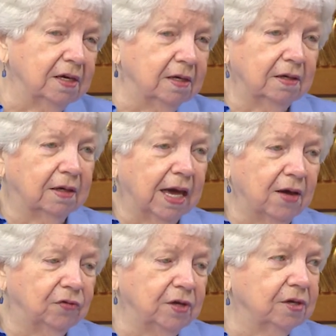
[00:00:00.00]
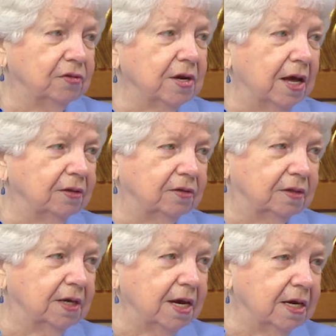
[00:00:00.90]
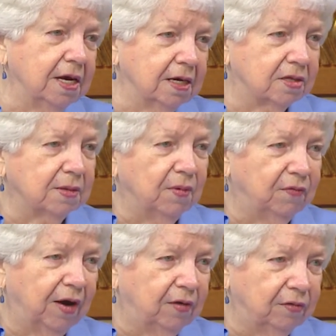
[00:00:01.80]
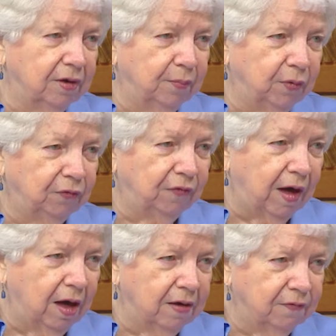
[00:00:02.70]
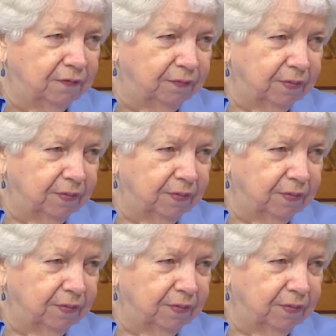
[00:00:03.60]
That the county is not taking some of our number five.